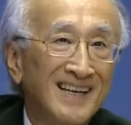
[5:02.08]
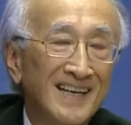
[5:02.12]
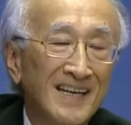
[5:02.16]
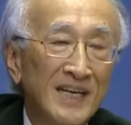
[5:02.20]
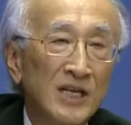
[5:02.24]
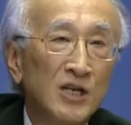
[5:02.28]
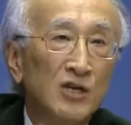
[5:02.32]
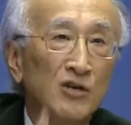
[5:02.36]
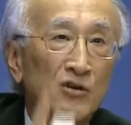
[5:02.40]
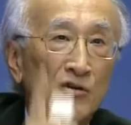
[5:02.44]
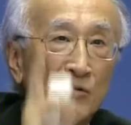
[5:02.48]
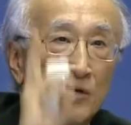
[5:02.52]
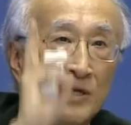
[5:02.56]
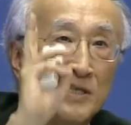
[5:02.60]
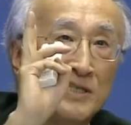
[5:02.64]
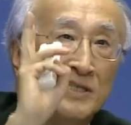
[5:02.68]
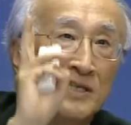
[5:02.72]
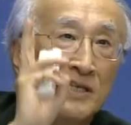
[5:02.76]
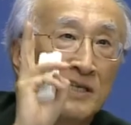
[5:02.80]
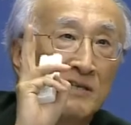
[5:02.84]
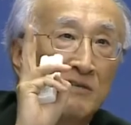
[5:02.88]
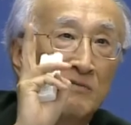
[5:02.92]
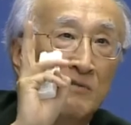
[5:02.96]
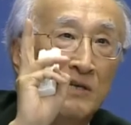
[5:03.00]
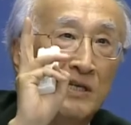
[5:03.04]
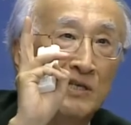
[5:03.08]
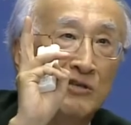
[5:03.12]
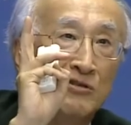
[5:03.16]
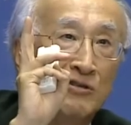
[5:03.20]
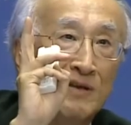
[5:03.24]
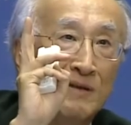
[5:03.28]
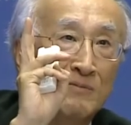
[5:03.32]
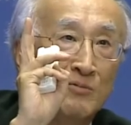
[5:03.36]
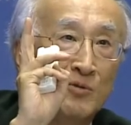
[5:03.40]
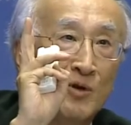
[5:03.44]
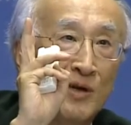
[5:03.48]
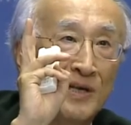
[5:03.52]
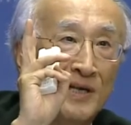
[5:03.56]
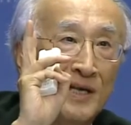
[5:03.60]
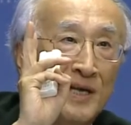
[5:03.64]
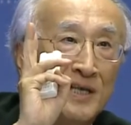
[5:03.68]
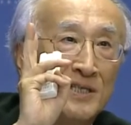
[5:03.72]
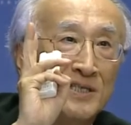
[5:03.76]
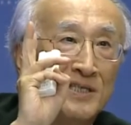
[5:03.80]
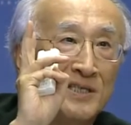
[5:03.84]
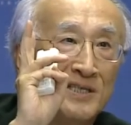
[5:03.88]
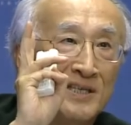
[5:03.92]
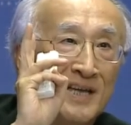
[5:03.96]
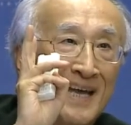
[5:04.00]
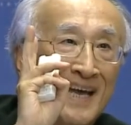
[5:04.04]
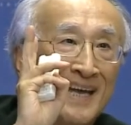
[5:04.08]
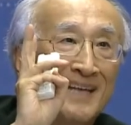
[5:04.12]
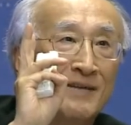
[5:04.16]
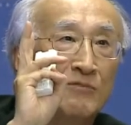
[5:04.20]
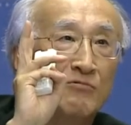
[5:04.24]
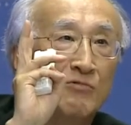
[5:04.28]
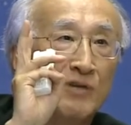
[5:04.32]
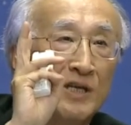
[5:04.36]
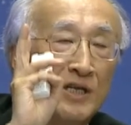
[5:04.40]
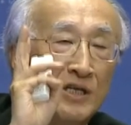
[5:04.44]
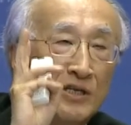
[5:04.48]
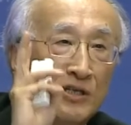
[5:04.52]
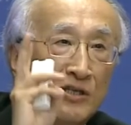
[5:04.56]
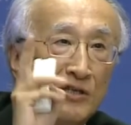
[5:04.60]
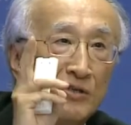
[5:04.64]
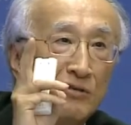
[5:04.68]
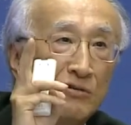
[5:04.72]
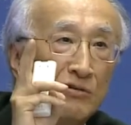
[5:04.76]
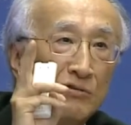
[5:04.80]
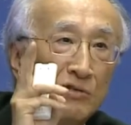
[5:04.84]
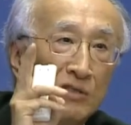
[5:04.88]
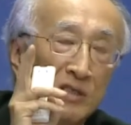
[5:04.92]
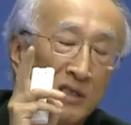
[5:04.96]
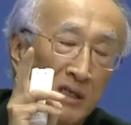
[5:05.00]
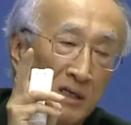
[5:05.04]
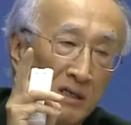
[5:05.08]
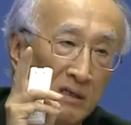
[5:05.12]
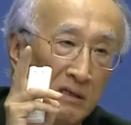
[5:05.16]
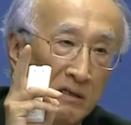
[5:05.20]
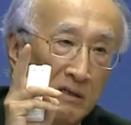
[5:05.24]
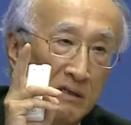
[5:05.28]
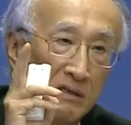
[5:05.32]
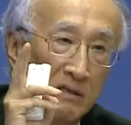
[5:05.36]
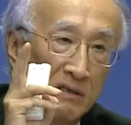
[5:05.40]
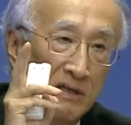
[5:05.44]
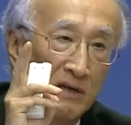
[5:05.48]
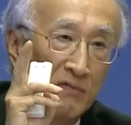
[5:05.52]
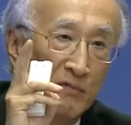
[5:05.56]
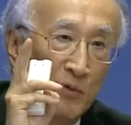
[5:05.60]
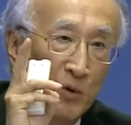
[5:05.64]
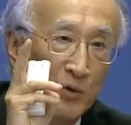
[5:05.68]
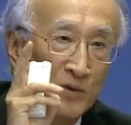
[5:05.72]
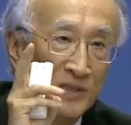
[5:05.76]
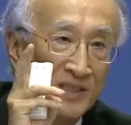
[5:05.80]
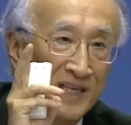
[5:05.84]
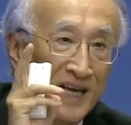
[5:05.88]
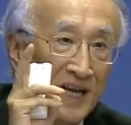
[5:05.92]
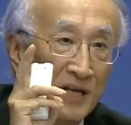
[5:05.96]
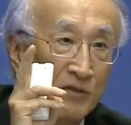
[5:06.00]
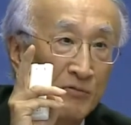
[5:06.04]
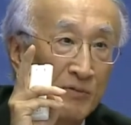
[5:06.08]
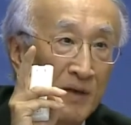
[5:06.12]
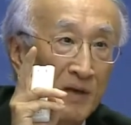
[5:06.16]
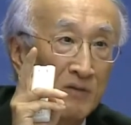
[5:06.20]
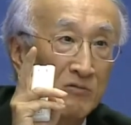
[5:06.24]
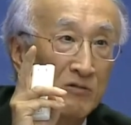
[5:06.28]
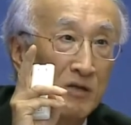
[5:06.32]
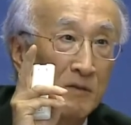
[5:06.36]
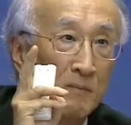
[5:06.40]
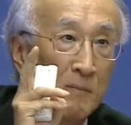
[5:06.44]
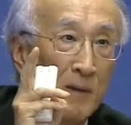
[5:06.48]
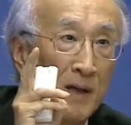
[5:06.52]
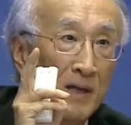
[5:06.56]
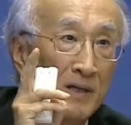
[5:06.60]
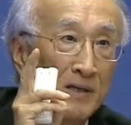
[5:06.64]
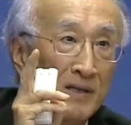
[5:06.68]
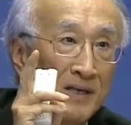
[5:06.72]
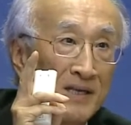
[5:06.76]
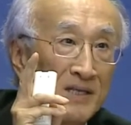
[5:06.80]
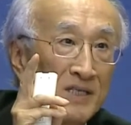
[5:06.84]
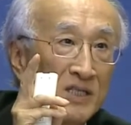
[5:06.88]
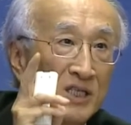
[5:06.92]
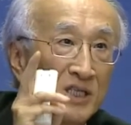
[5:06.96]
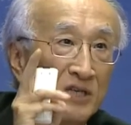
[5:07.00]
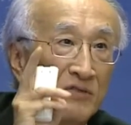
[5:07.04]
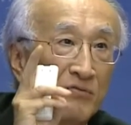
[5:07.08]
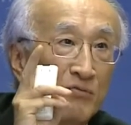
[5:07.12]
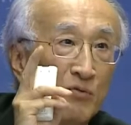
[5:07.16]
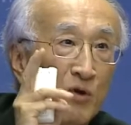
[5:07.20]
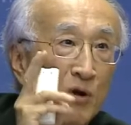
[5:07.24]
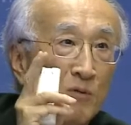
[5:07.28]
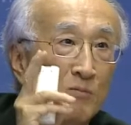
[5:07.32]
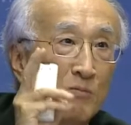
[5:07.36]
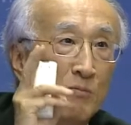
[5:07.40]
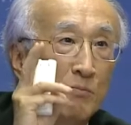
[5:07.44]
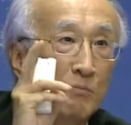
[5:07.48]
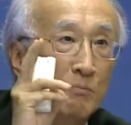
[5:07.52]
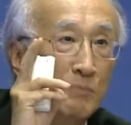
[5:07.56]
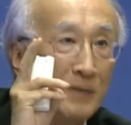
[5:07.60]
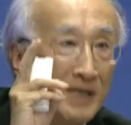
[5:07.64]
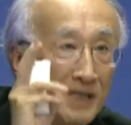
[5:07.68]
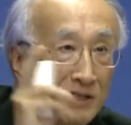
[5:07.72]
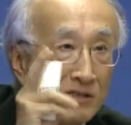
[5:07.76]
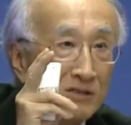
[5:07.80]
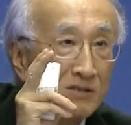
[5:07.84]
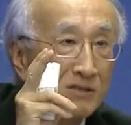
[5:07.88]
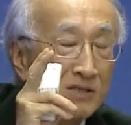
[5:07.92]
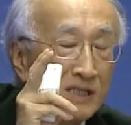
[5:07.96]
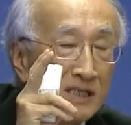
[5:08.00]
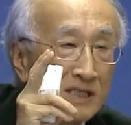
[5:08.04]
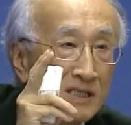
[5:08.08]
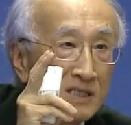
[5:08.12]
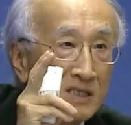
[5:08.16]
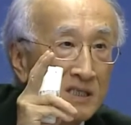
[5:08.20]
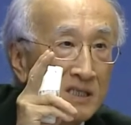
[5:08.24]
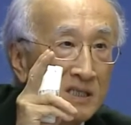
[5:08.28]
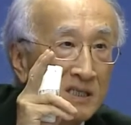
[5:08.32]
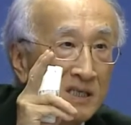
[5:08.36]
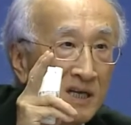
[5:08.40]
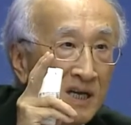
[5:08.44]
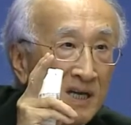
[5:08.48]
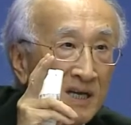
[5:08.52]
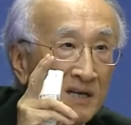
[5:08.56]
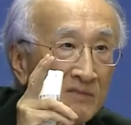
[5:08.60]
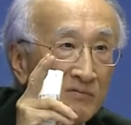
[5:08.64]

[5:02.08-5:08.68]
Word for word: and increasing renewable energy and reducing the fossil fuel dependency from Middle East,